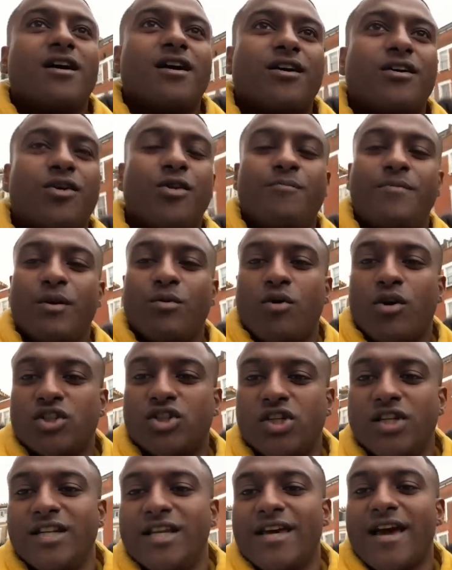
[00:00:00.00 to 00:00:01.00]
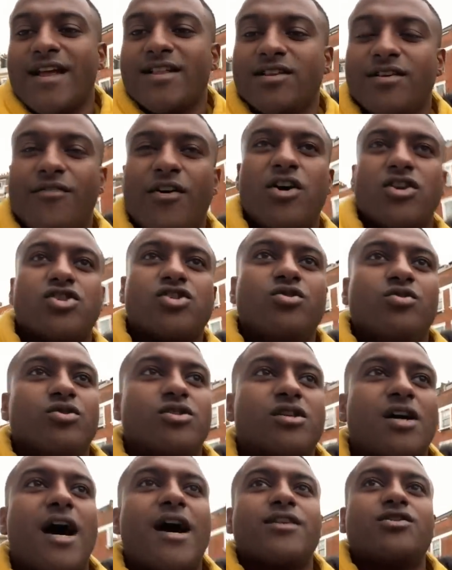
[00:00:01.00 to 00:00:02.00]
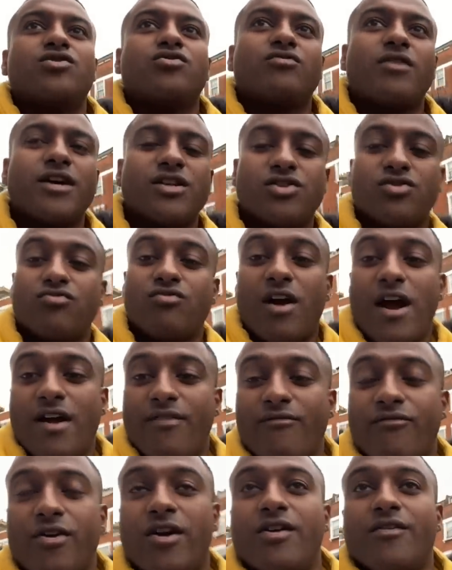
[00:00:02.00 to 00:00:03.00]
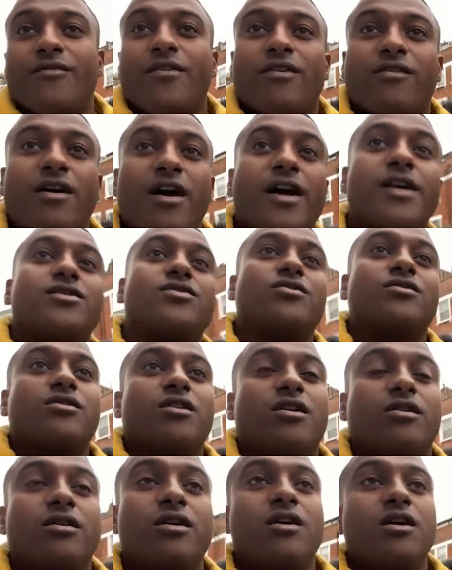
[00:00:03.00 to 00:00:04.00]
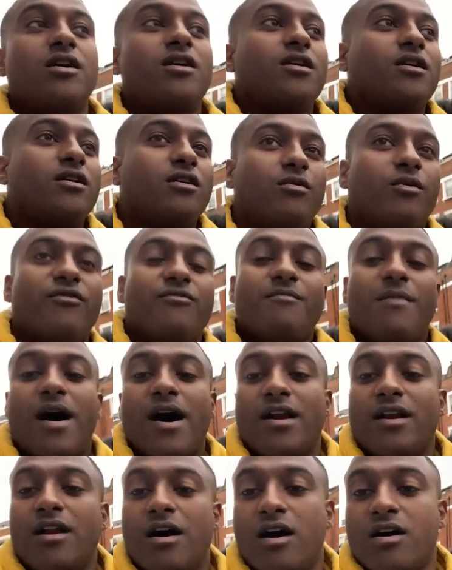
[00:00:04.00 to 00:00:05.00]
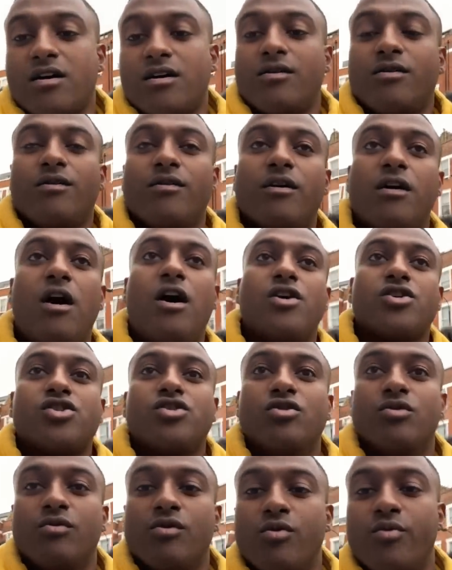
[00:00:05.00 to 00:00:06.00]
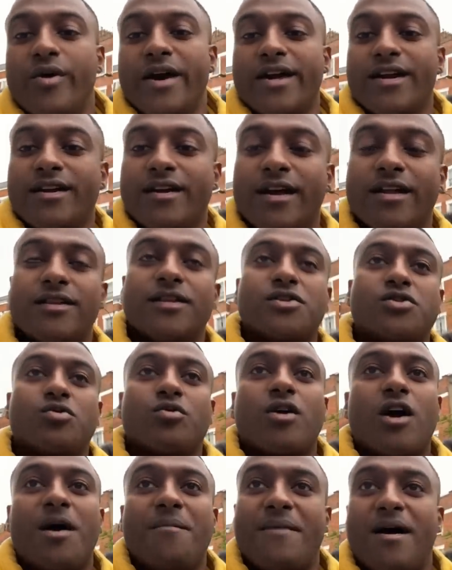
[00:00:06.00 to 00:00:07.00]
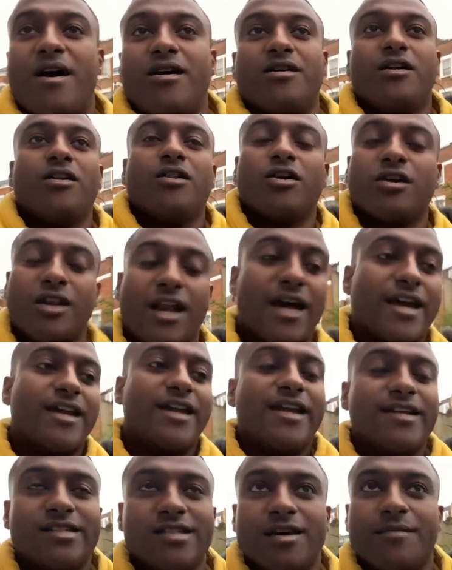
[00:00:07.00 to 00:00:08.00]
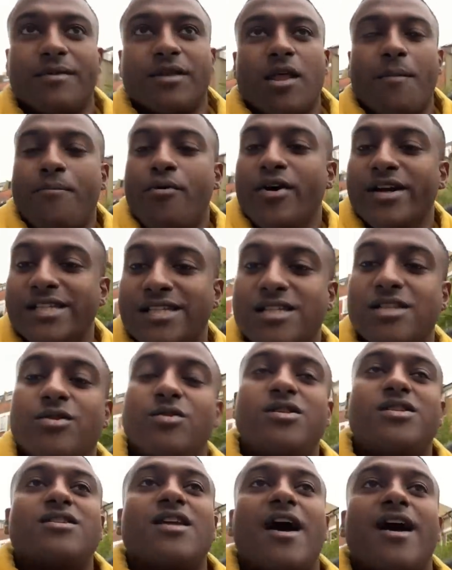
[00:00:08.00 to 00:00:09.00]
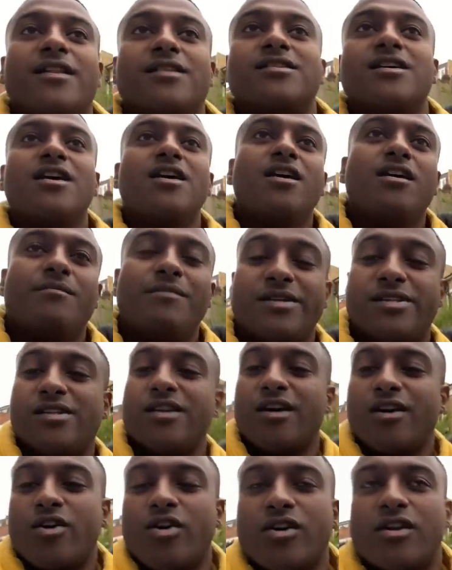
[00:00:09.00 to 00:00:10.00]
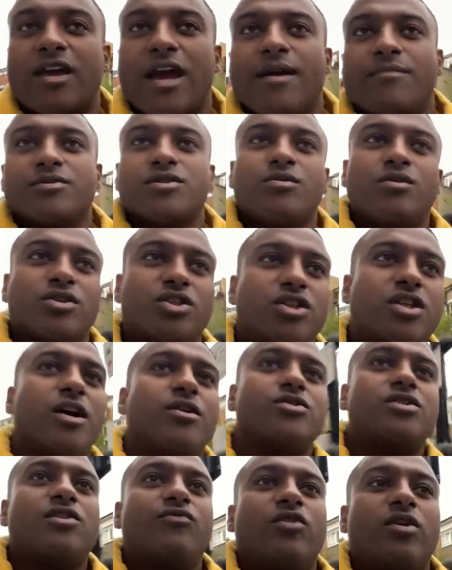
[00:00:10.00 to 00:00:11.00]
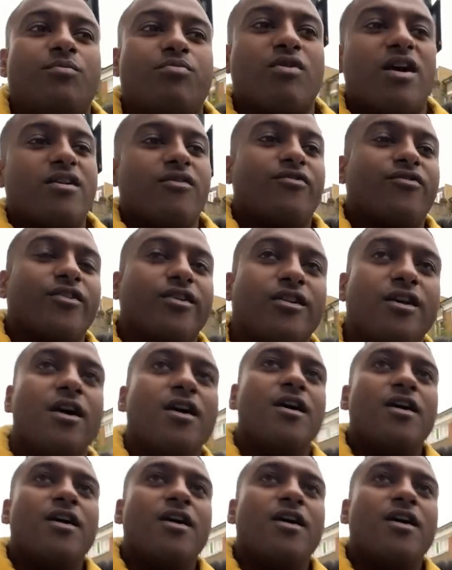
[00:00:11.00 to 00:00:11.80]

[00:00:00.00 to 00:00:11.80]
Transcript: I could be watching the end of Arsenal's title race right in front of our eyes. Although, with my luck, Arsenal will win and this will come out and I'll look like an idiot. But the point still stands. Missing a good game to watch Chelsea v Brentford.